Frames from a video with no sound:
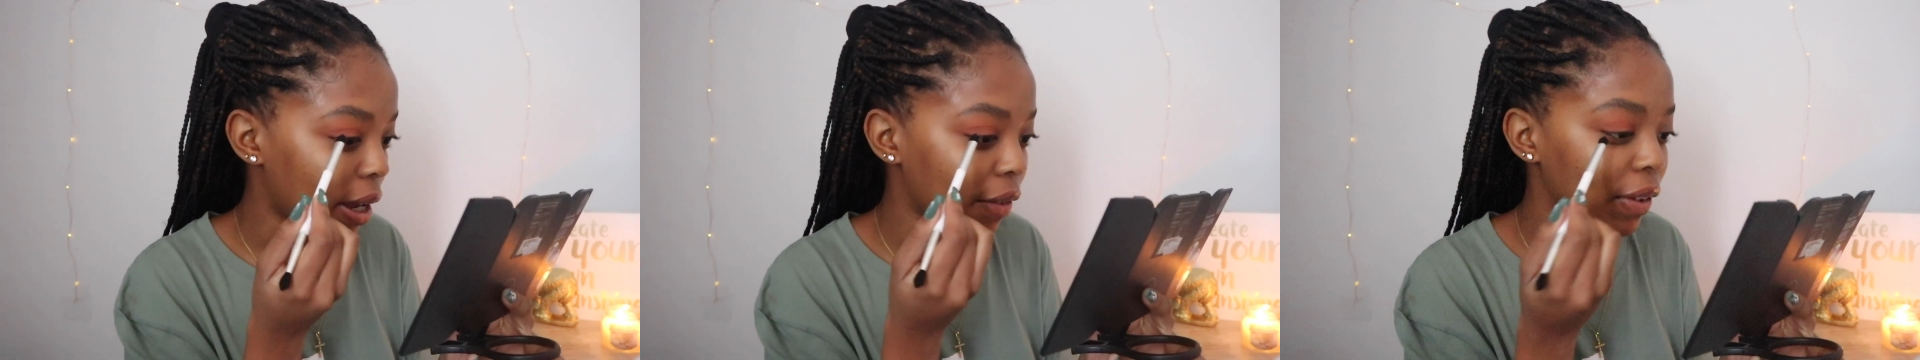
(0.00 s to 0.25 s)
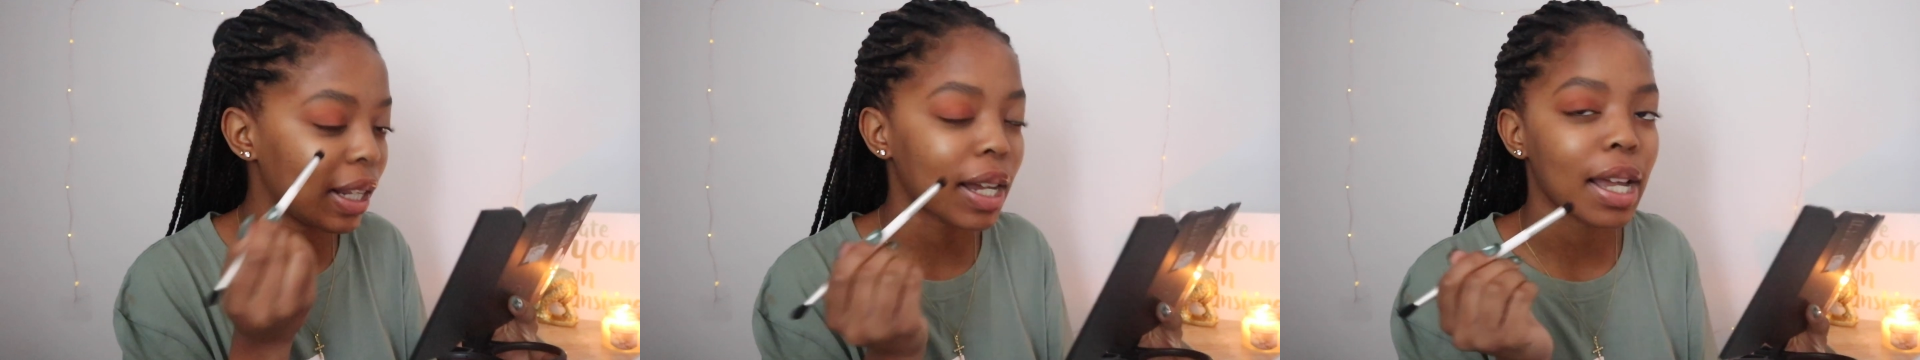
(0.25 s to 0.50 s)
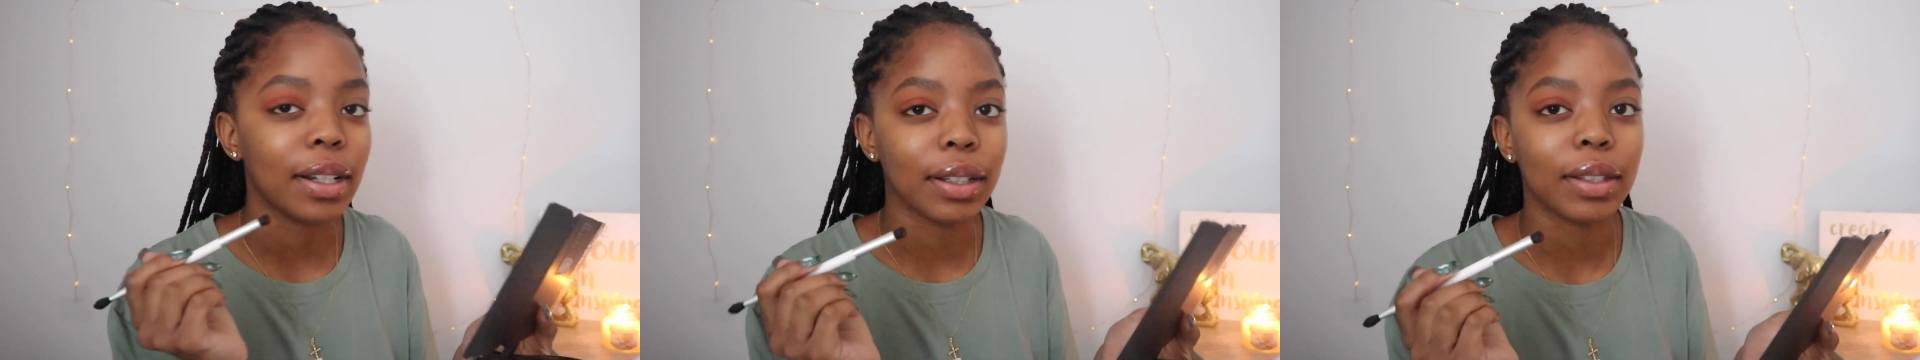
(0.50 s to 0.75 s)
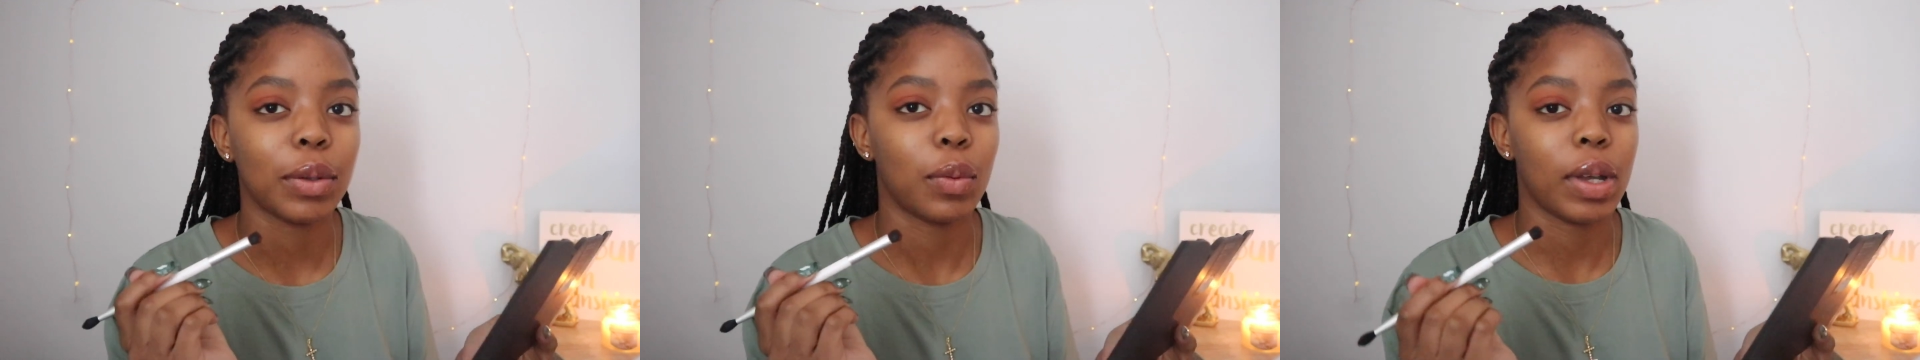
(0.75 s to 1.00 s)
I feel like I
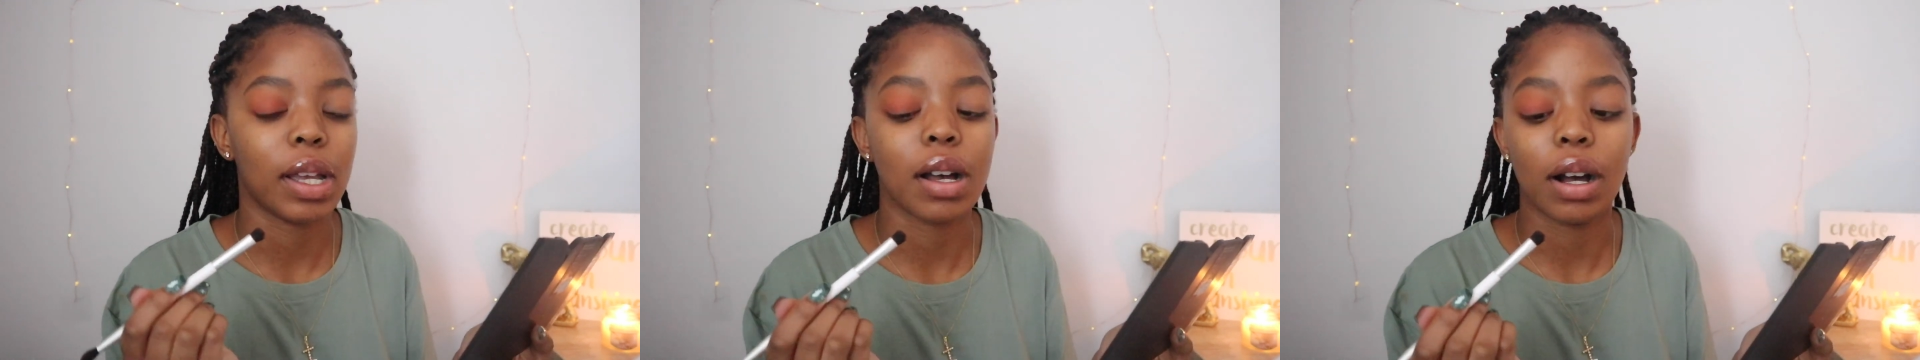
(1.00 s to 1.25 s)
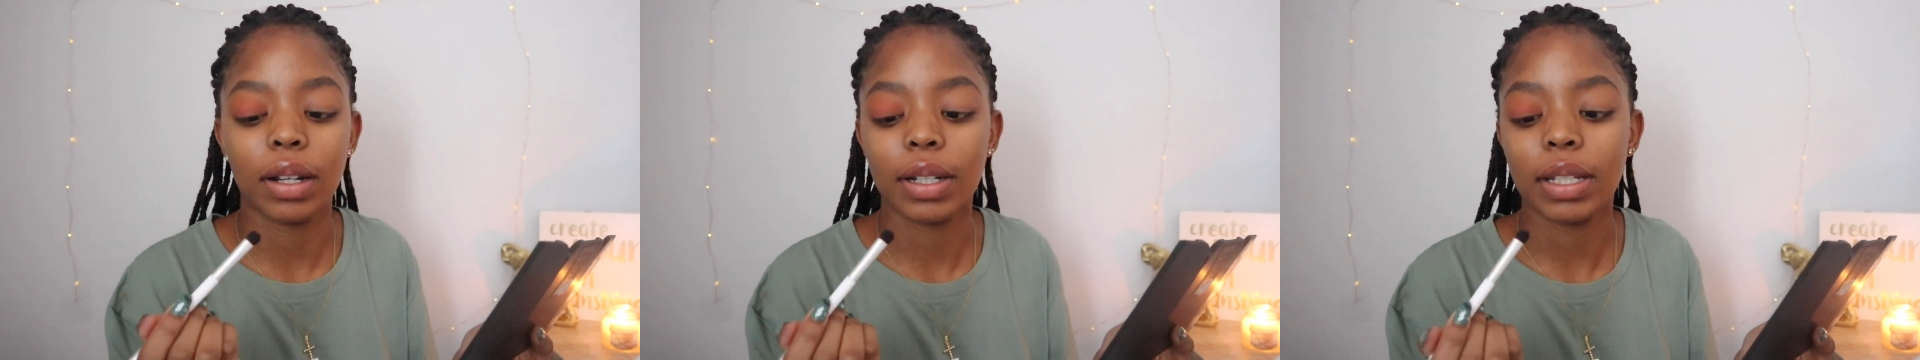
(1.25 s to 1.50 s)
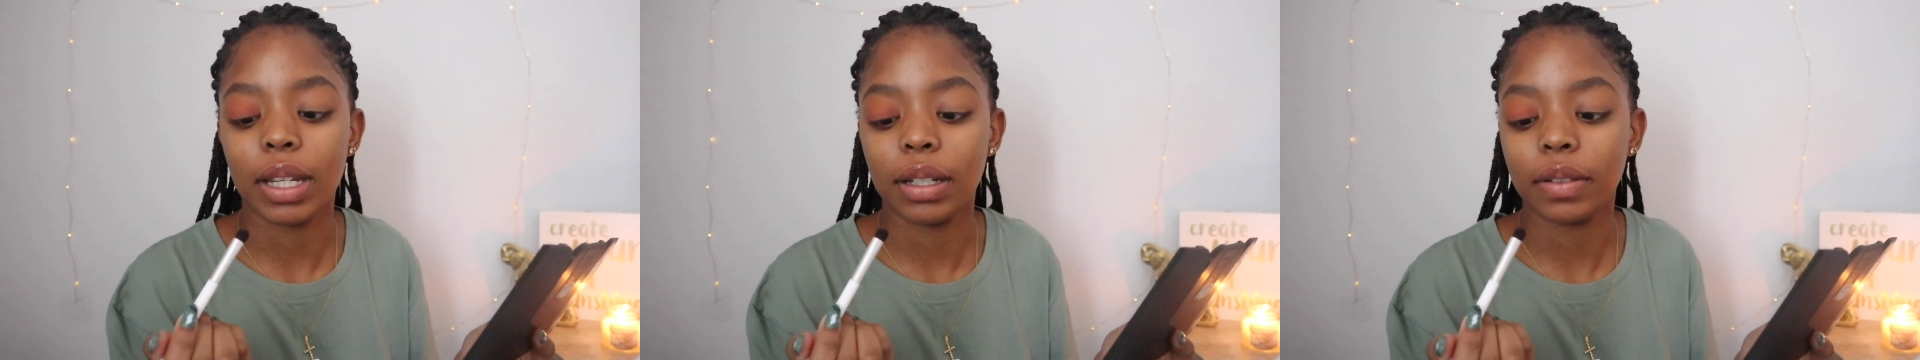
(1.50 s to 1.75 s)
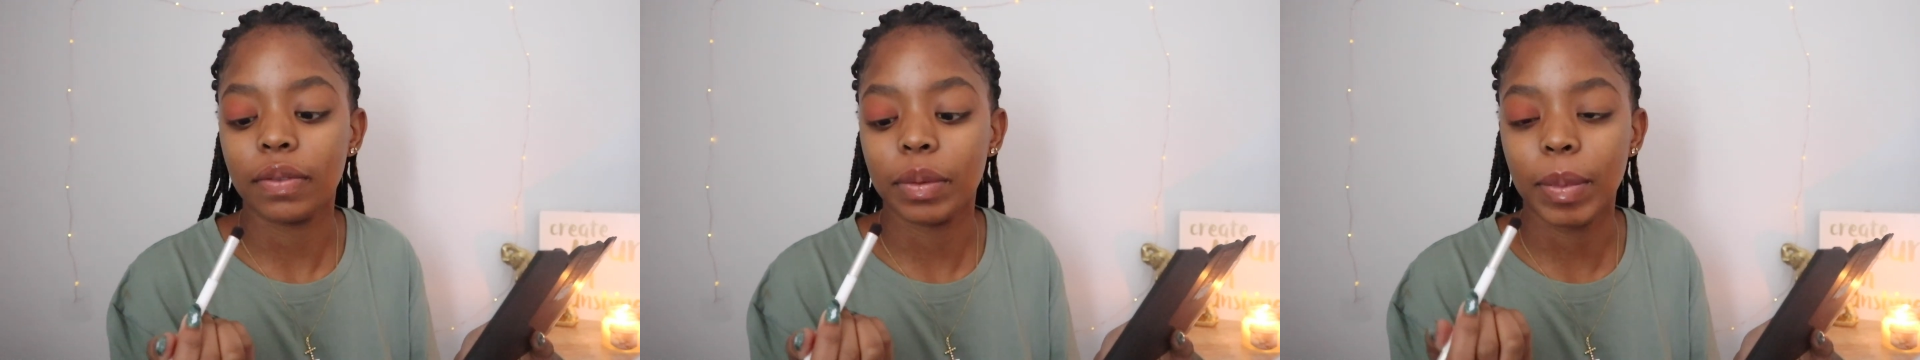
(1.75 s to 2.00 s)
look the way God
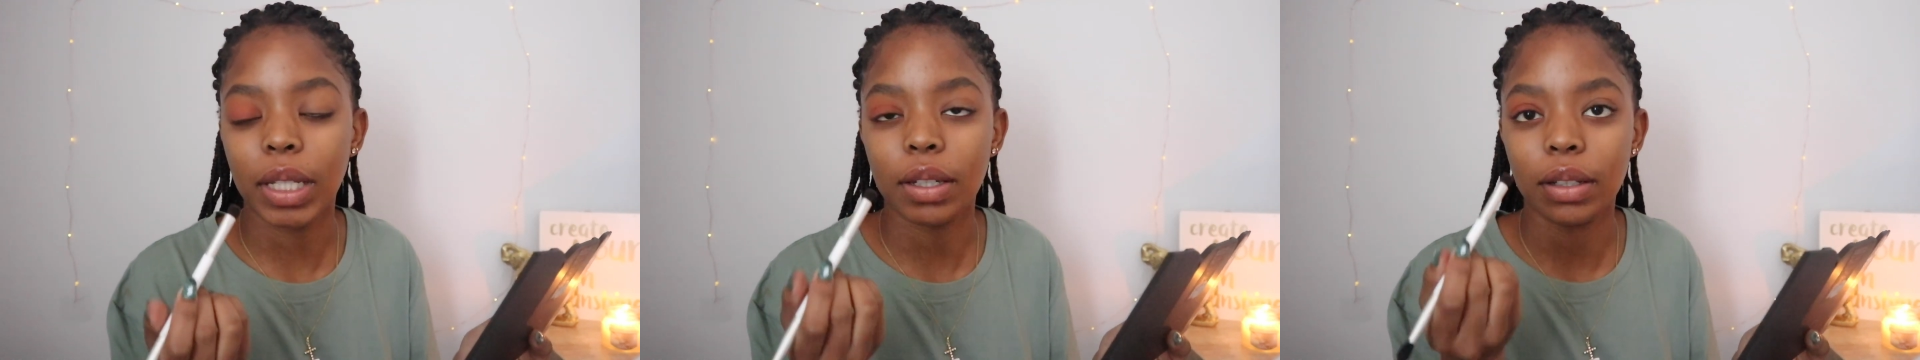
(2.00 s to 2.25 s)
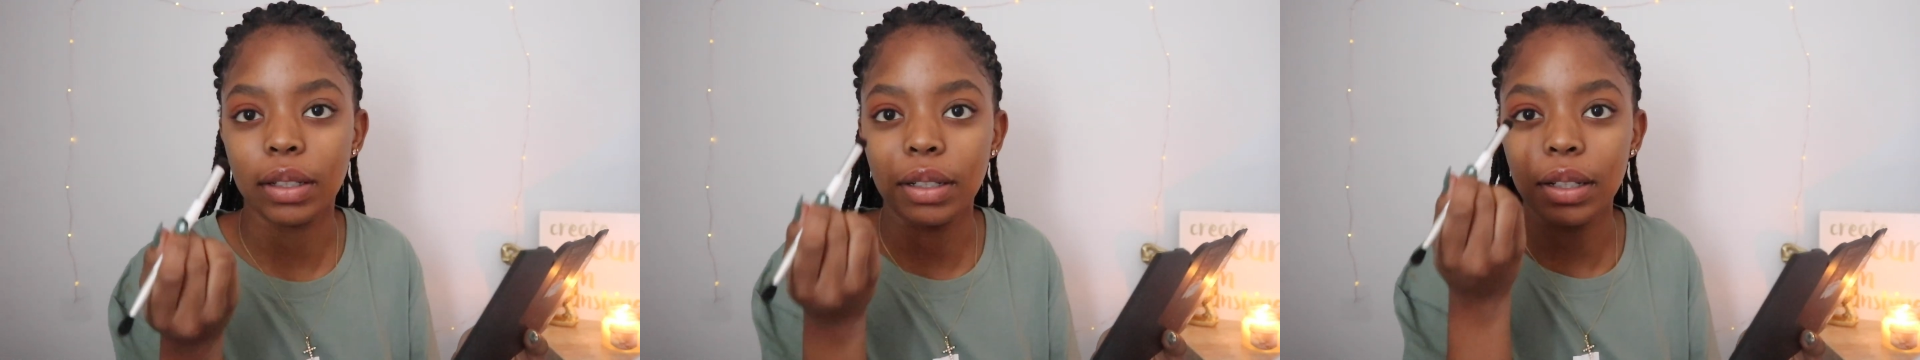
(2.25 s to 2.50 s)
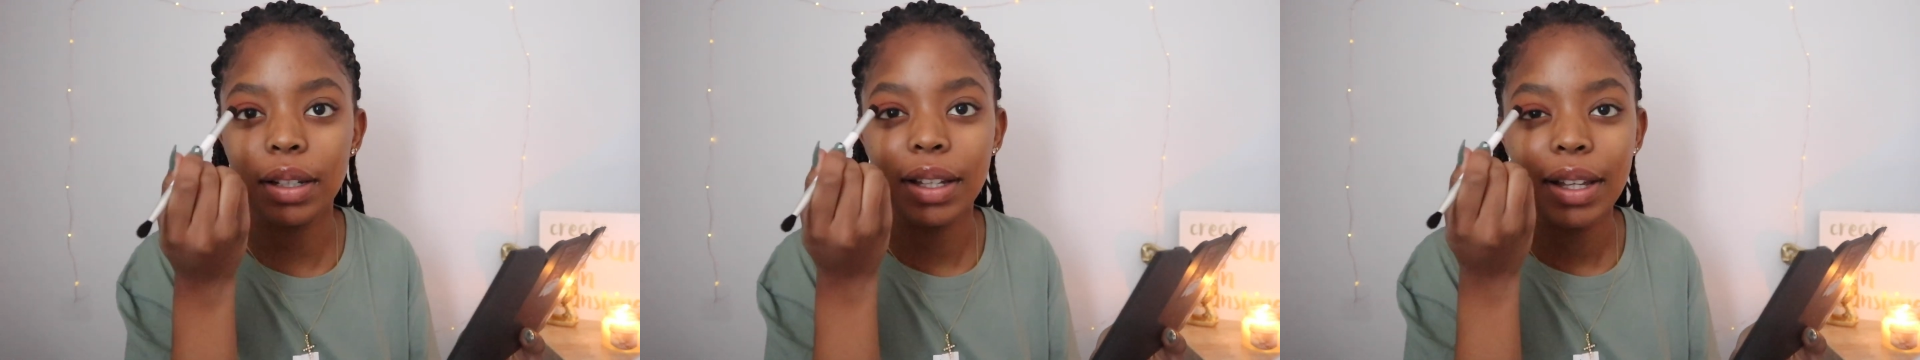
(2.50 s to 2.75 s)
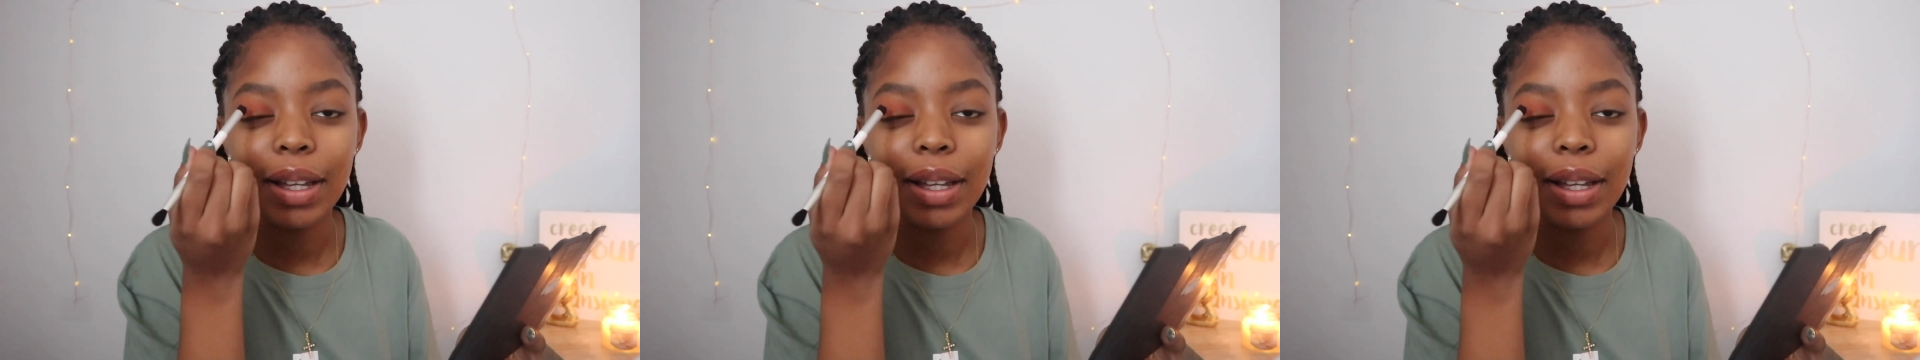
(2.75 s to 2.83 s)
intended for me to look,